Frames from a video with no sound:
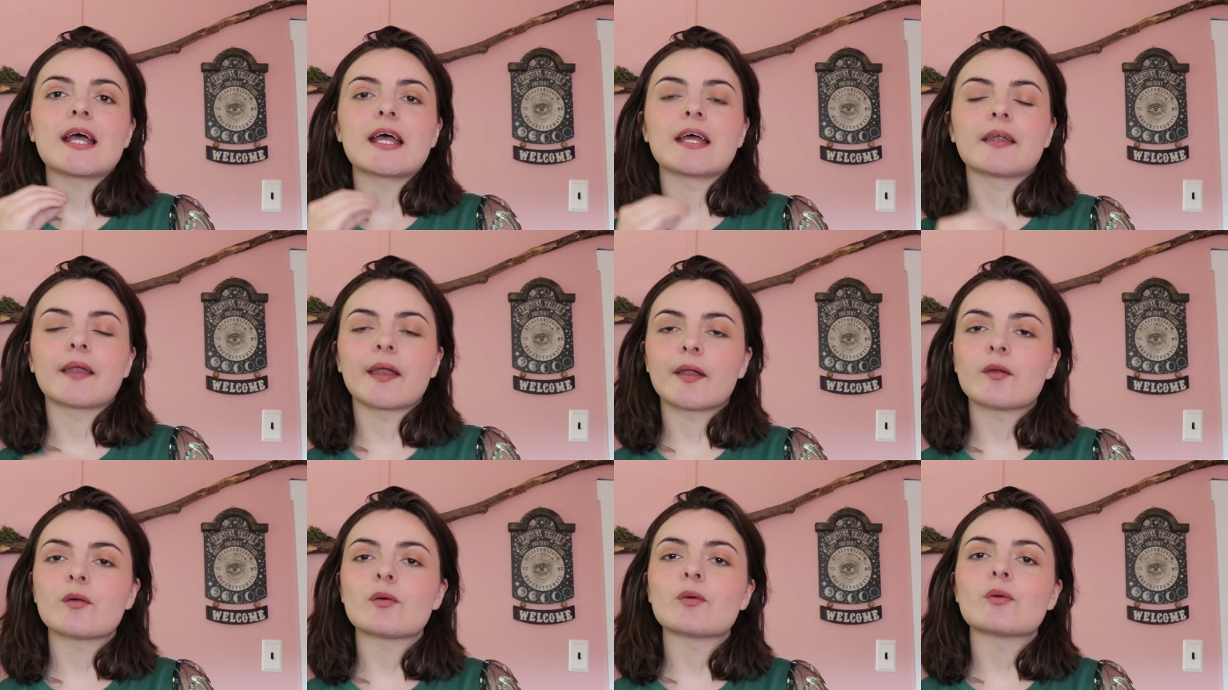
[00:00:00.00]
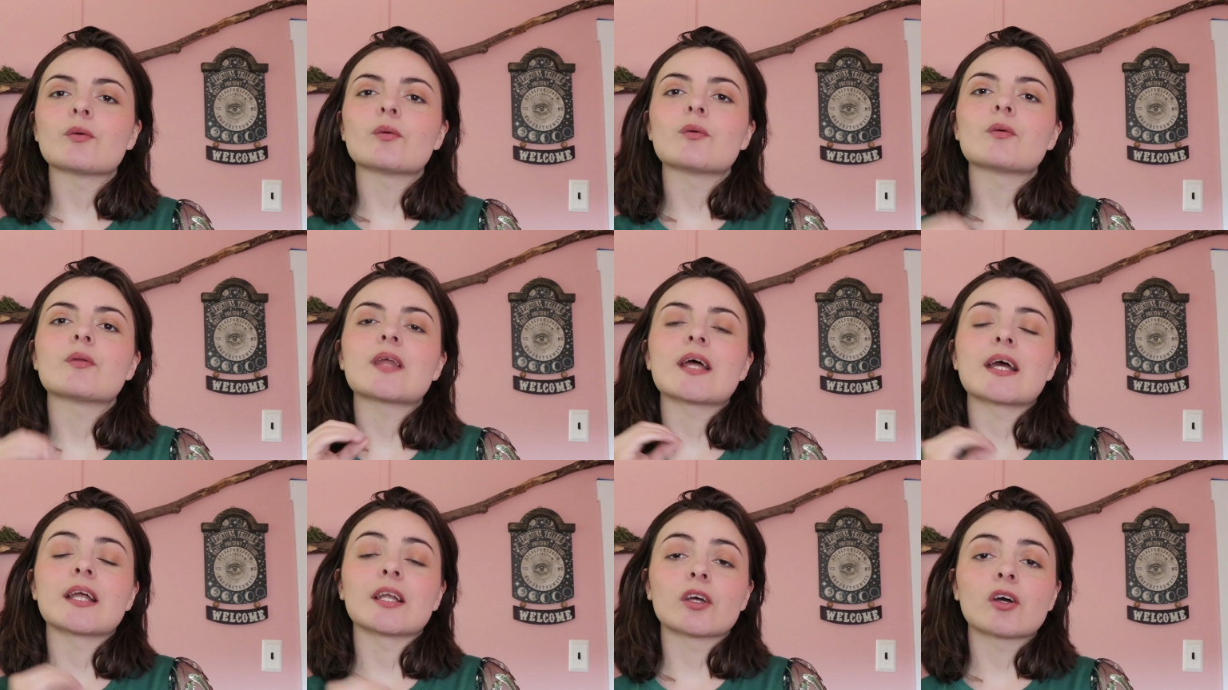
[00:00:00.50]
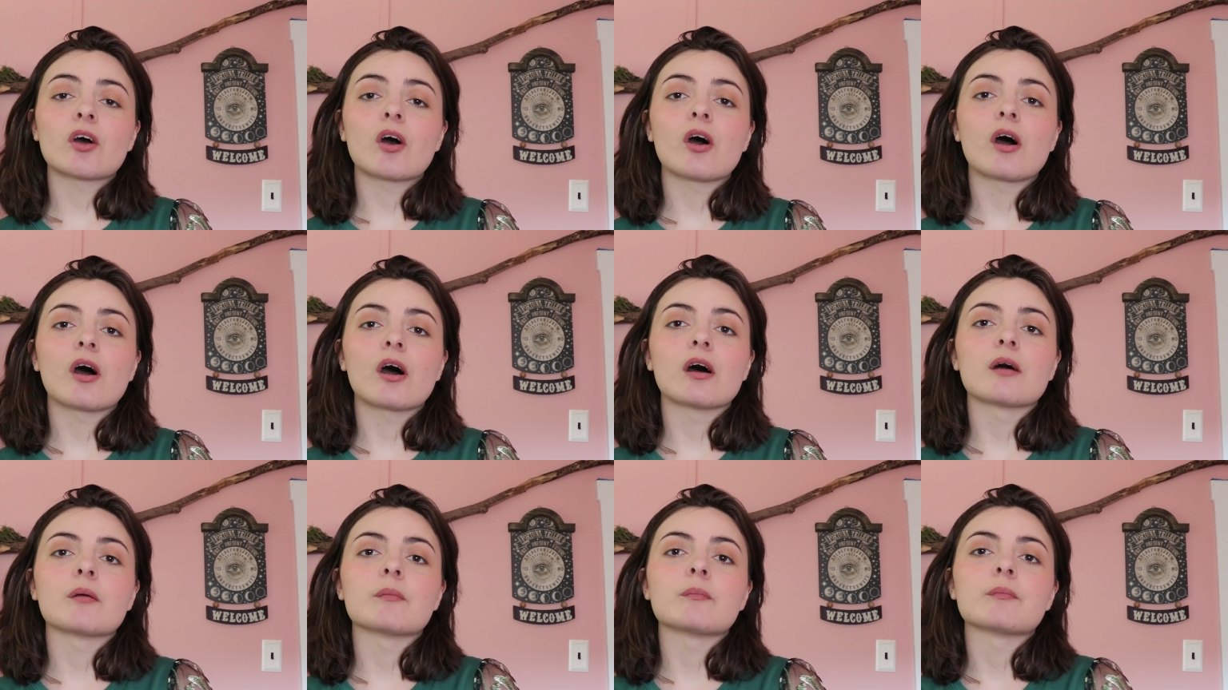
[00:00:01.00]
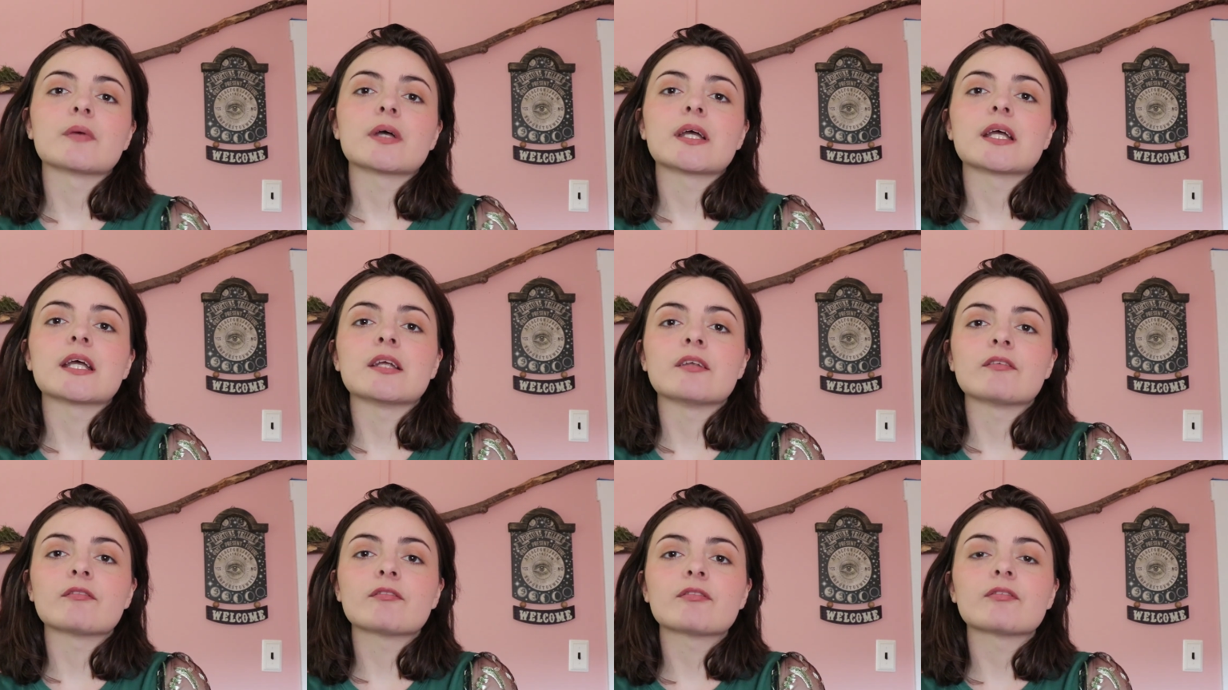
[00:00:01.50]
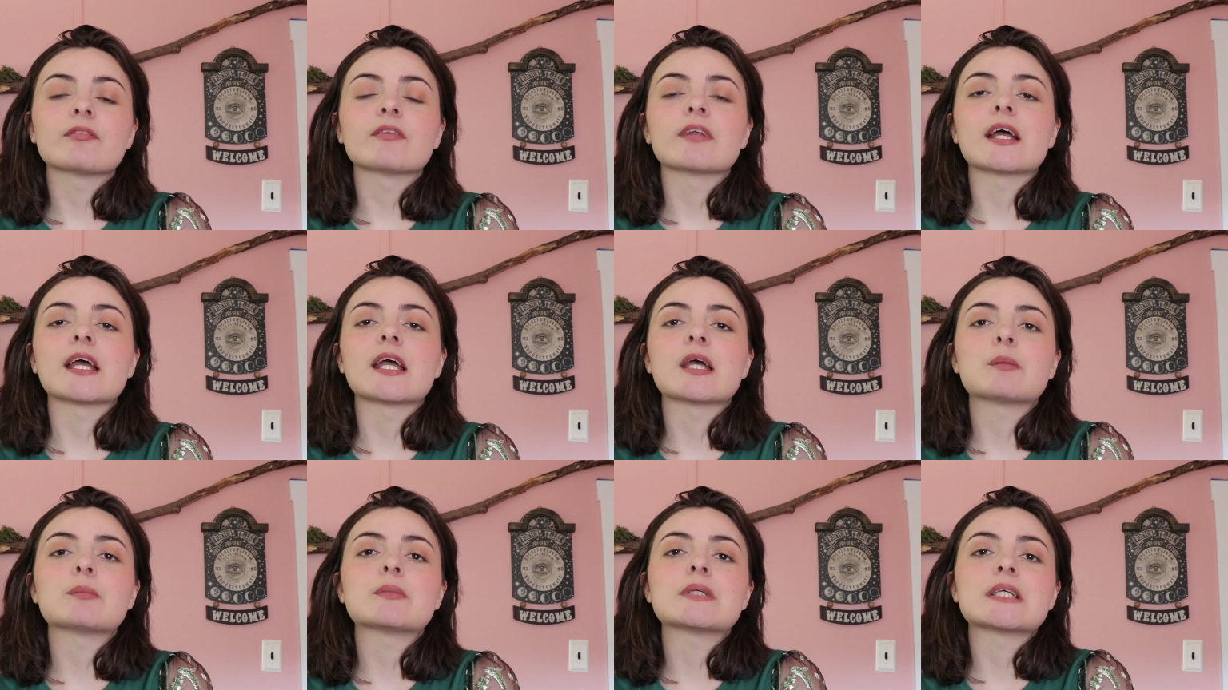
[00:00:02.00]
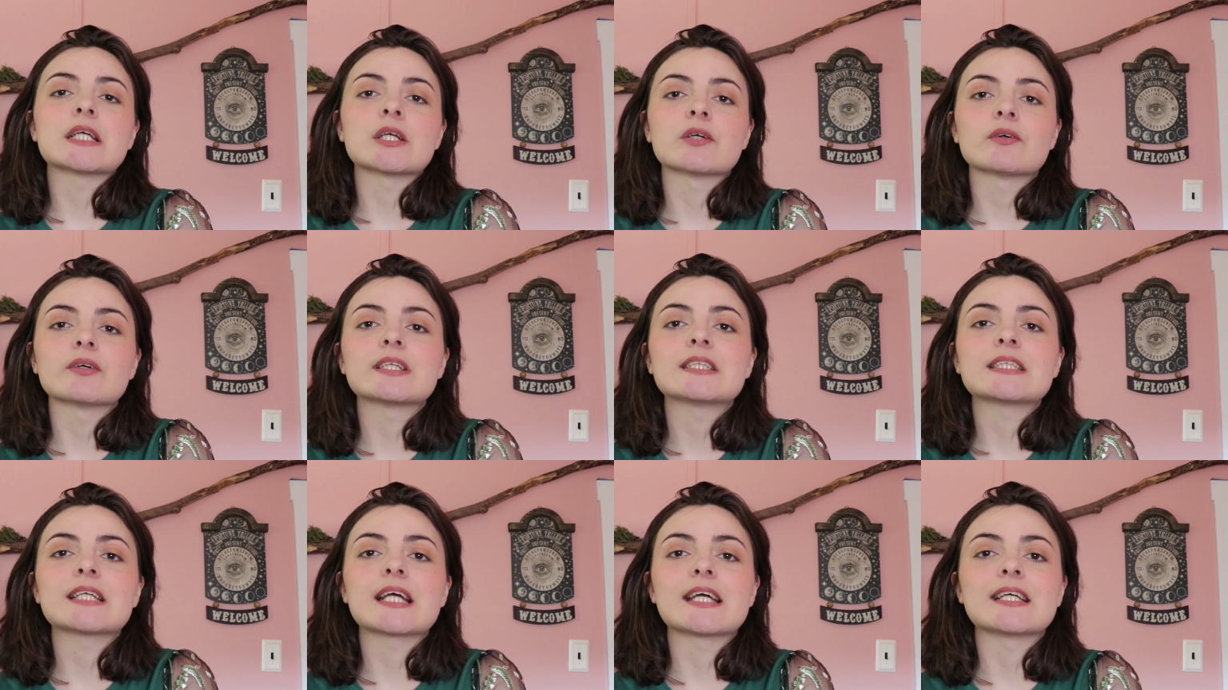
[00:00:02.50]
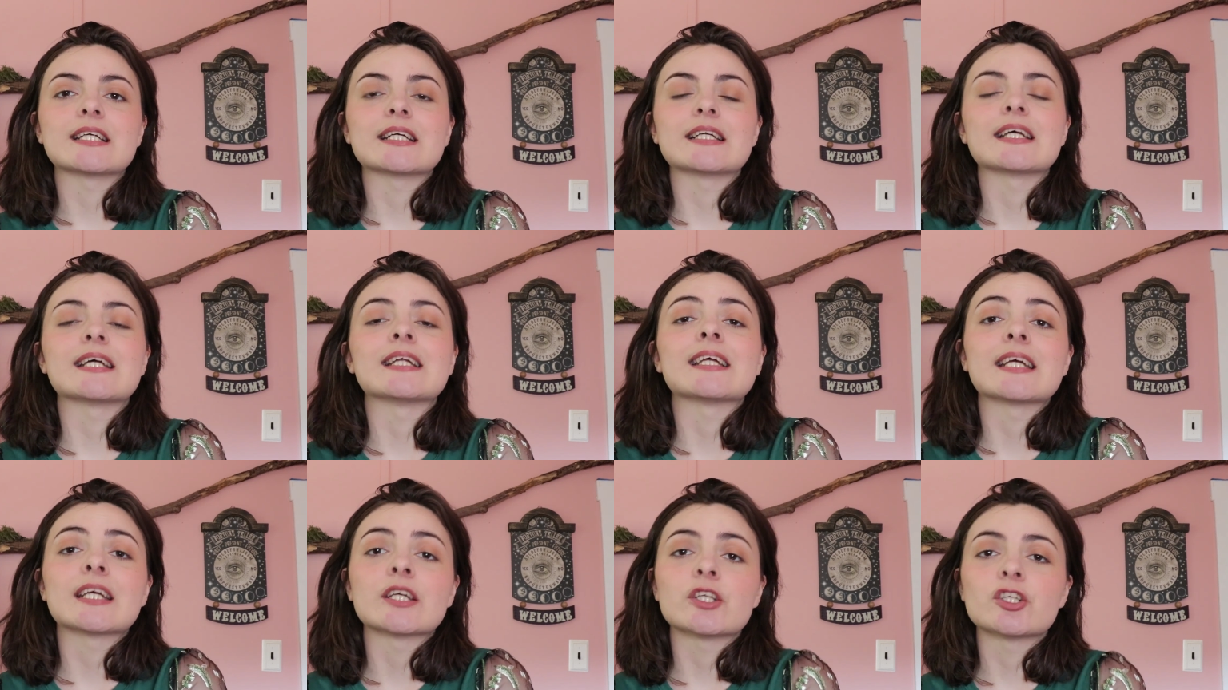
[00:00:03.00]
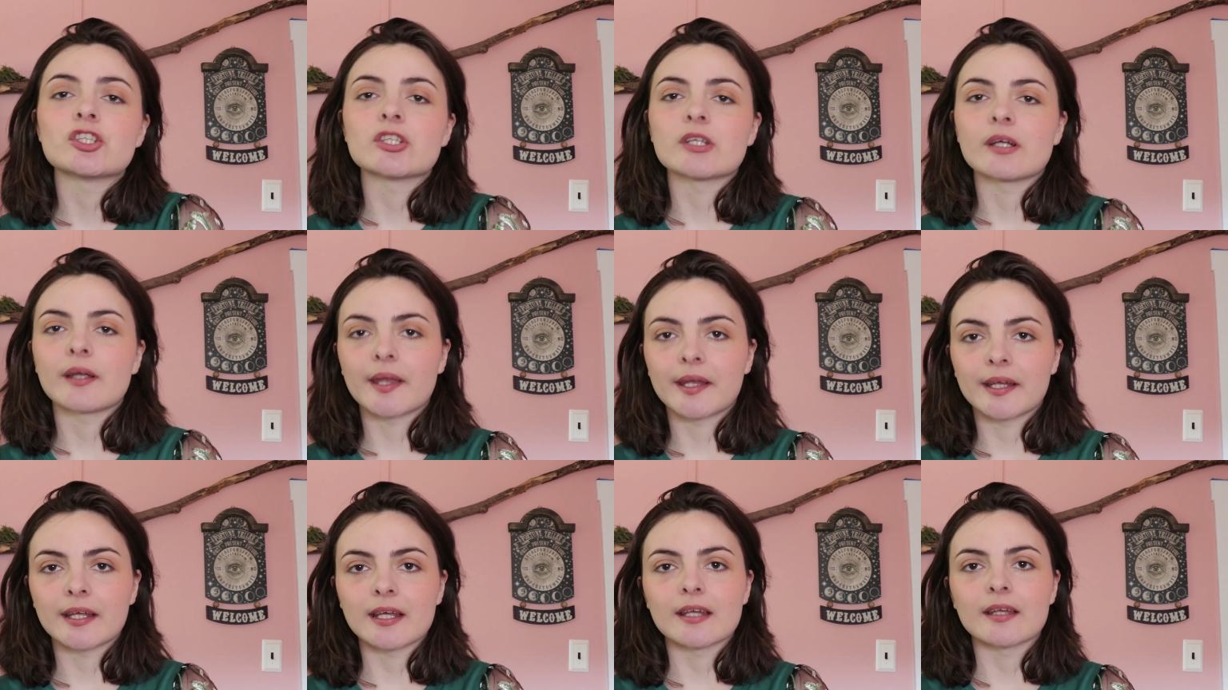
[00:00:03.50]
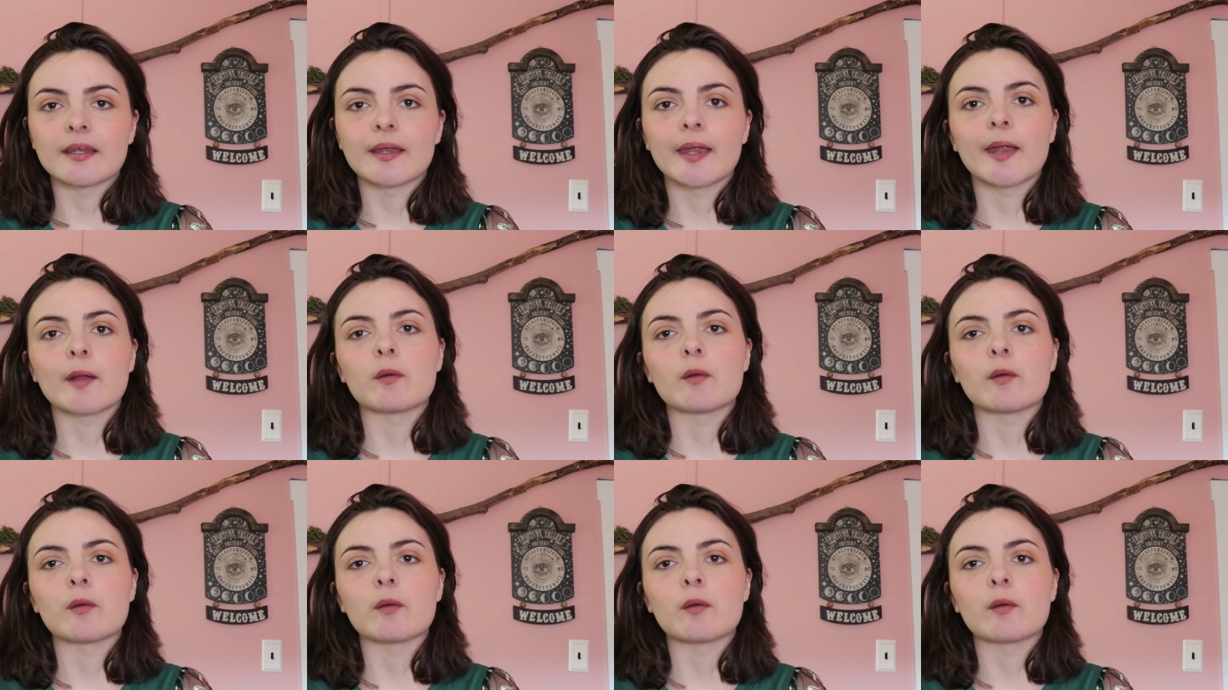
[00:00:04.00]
soothe, and calm inflamed, irritated, and itchy skin.